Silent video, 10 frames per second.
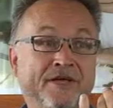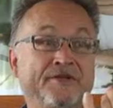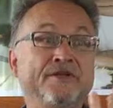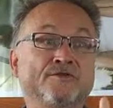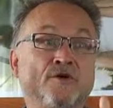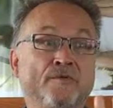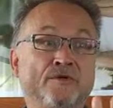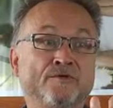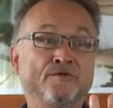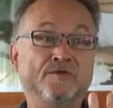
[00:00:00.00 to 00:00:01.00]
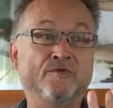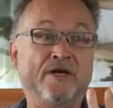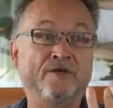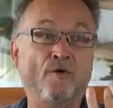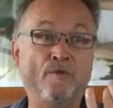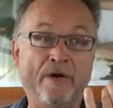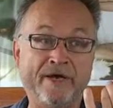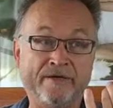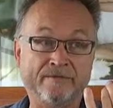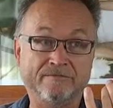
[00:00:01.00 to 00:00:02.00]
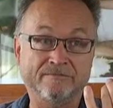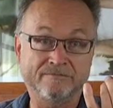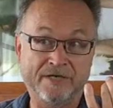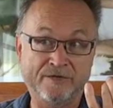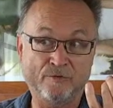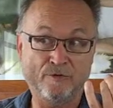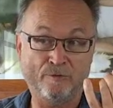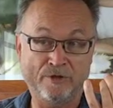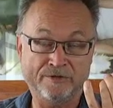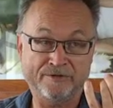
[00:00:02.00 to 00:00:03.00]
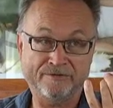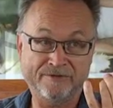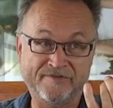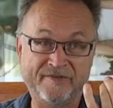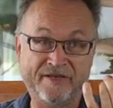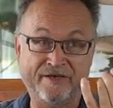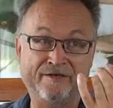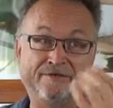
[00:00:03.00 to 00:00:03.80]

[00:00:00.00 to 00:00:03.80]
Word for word: and he is German too, so I know my, I know what is there.